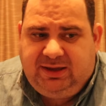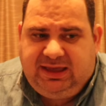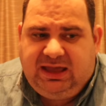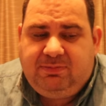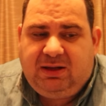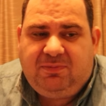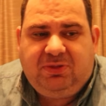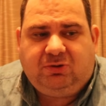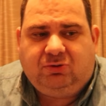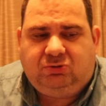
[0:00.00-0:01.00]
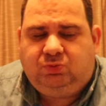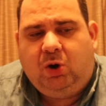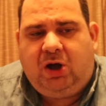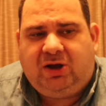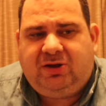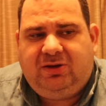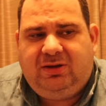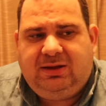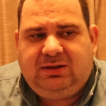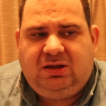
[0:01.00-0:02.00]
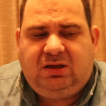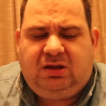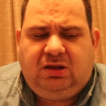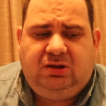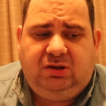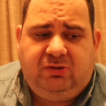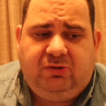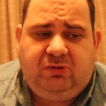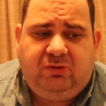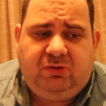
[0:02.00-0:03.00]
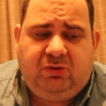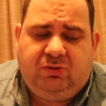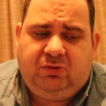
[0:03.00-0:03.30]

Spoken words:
Keep up the good work. You